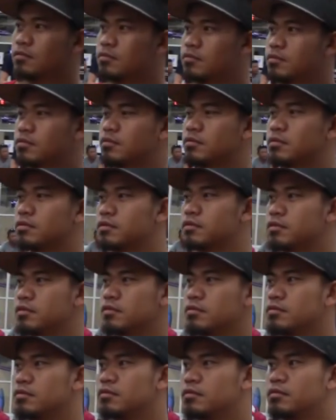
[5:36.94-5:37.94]

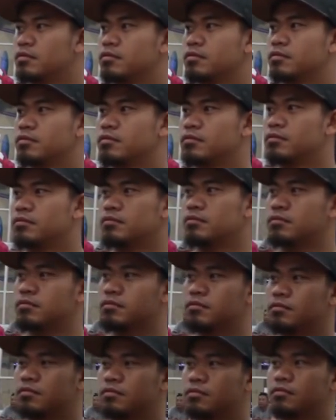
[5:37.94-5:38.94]

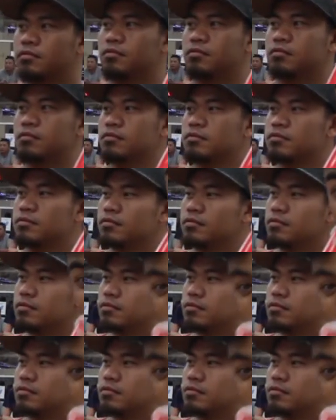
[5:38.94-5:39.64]
No words are spoken by the person on screen.